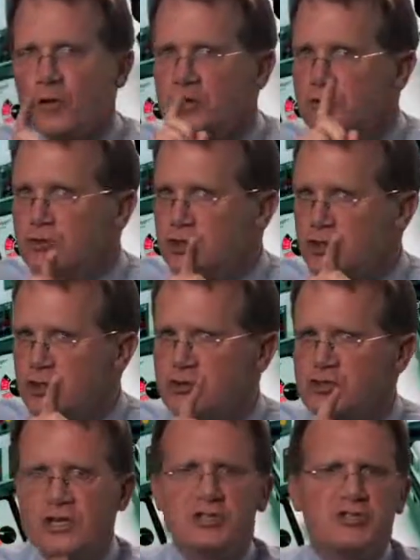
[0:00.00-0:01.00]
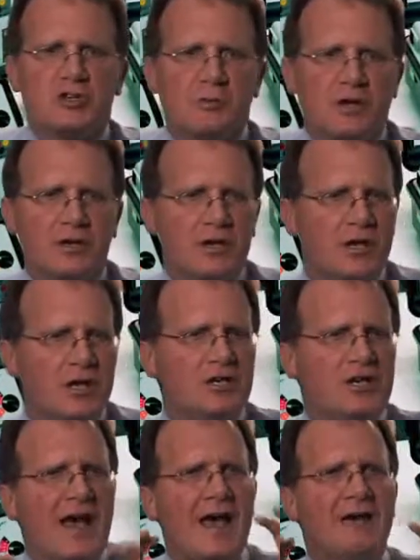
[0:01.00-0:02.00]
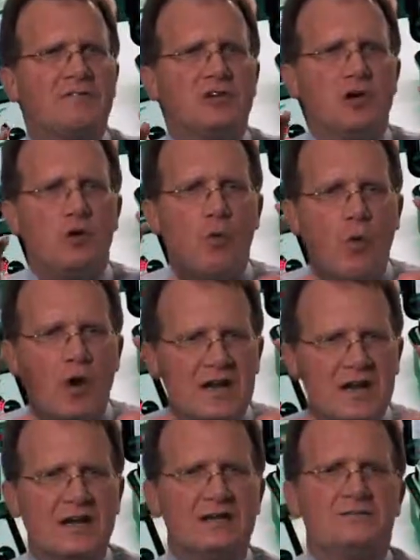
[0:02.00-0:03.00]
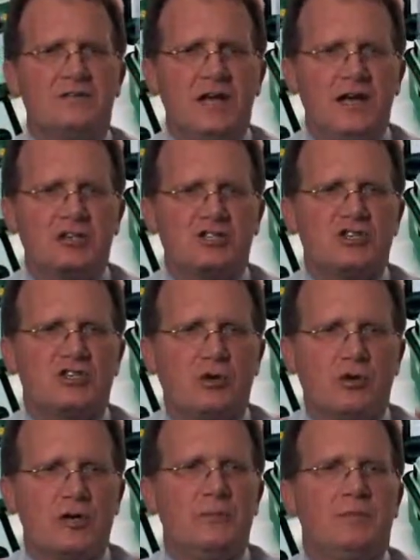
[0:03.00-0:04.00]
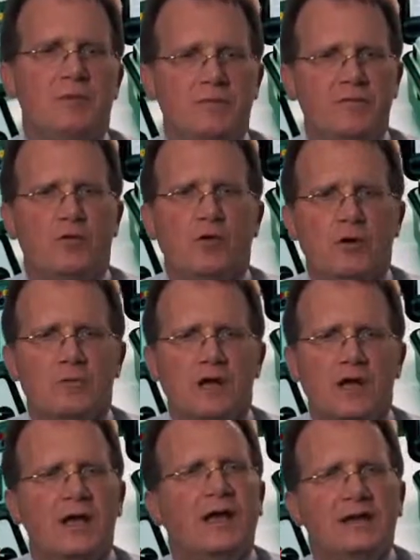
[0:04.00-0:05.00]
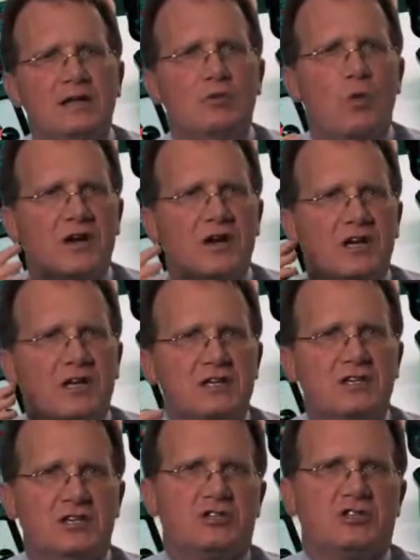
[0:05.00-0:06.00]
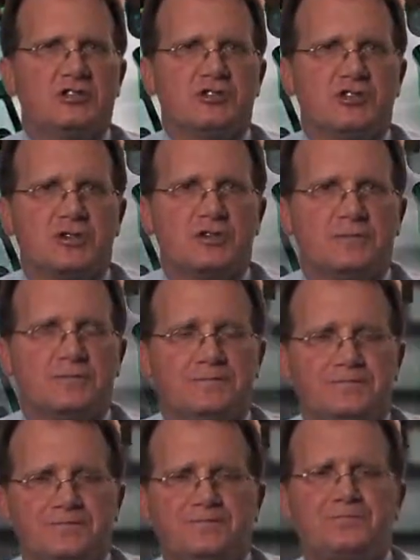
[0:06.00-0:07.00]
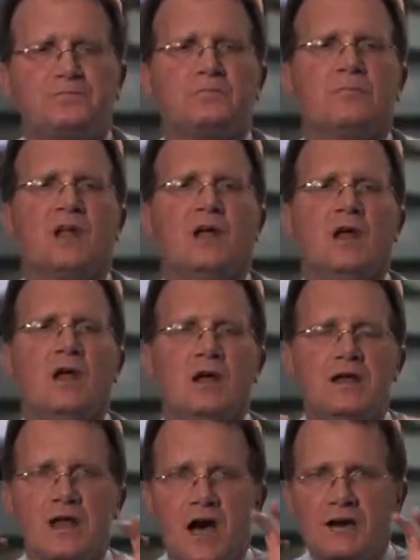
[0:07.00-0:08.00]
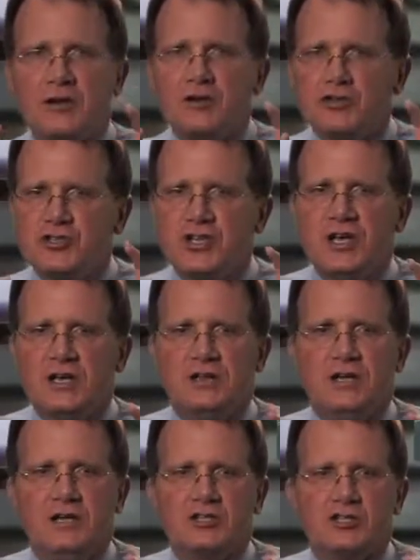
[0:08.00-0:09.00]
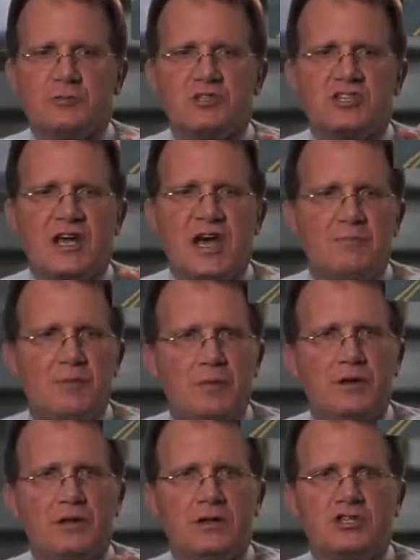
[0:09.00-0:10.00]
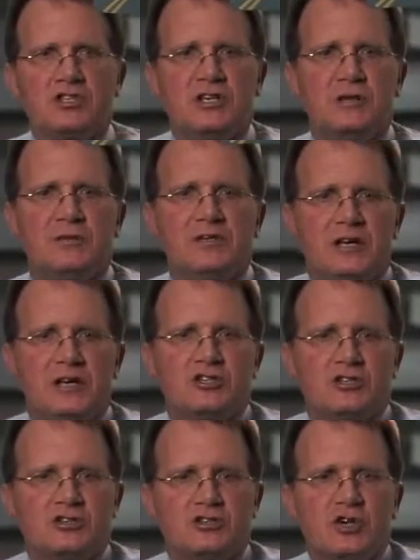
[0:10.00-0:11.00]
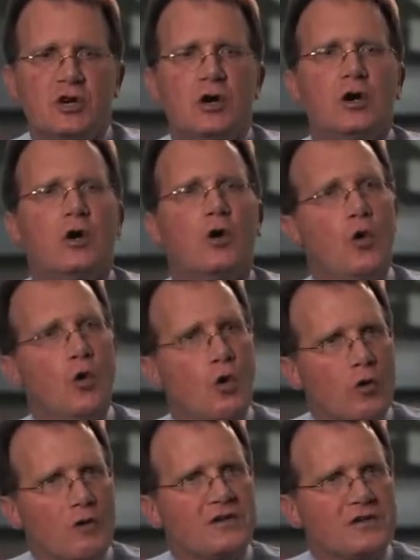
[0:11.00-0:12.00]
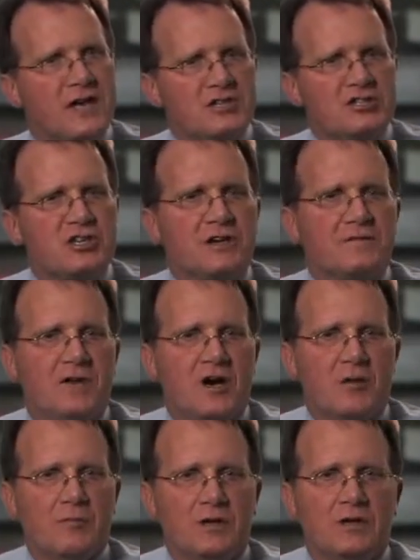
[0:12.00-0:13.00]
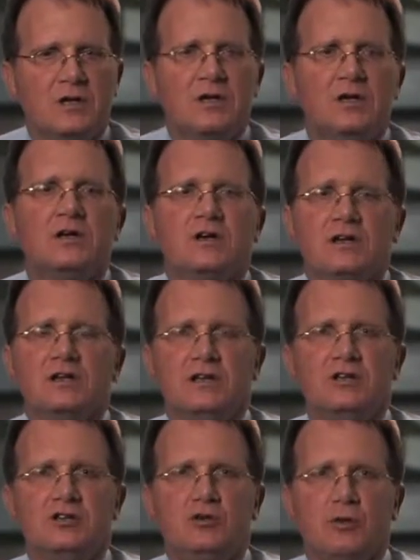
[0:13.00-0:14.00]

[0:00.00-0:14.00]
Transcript: you choose an instrument, you have to know what kind of test is going to be performed and in what conditions. Not understanding the instrument's capabilities and limitations or the testing environment can lead to